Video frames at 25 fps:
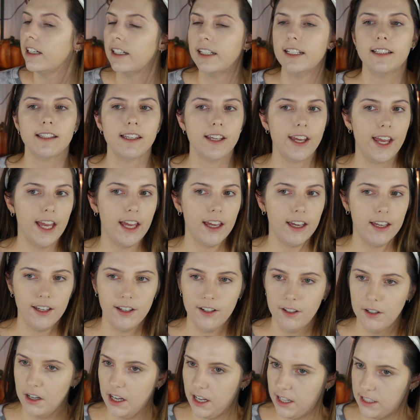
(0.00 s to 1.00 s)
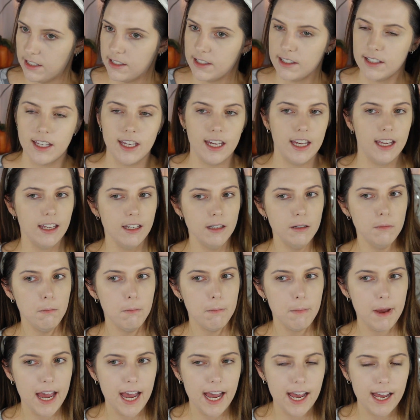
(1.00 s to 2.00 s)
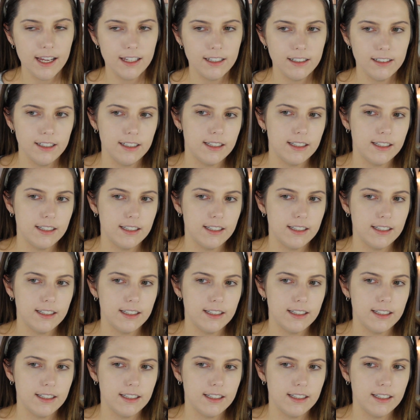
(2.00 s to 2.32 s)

It's like a skin matte,